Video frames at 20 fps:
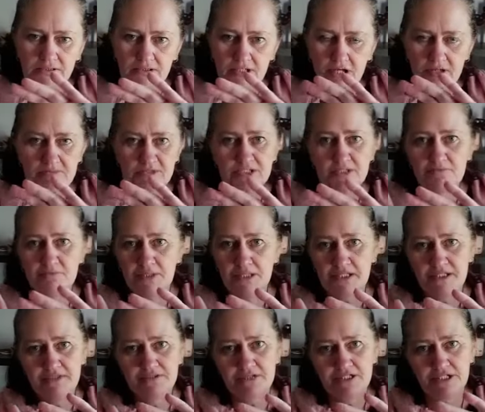I'm
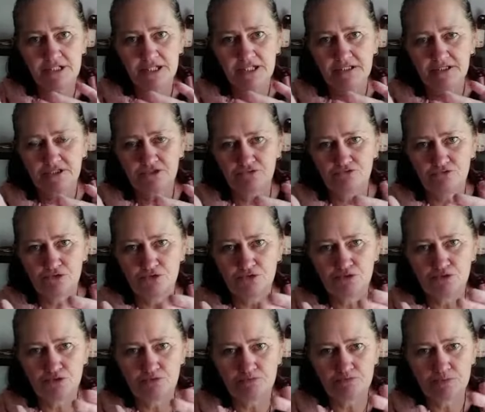simply in the next
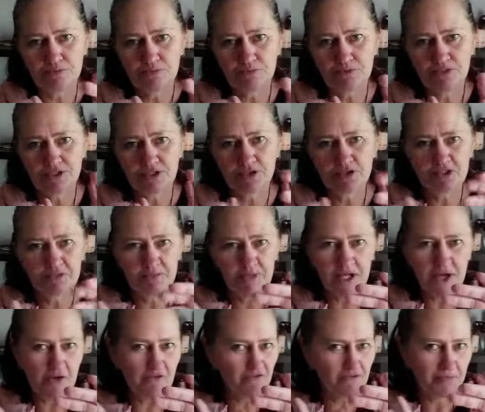room, so
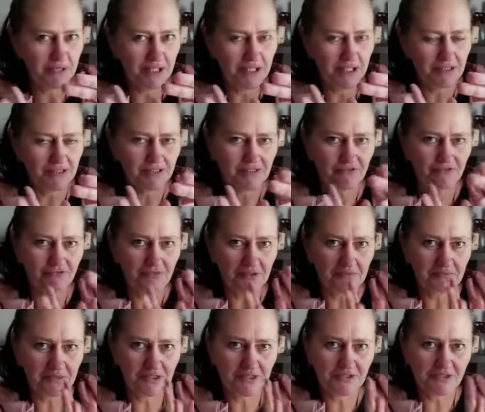speak of me as if I'm
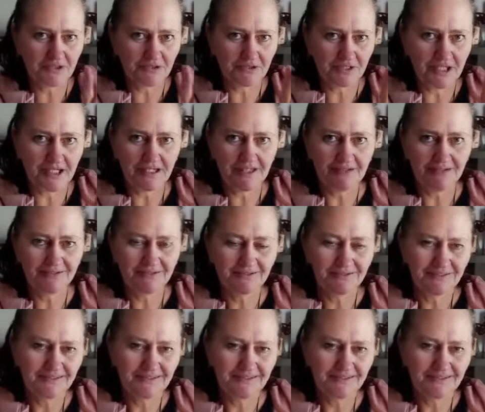still here.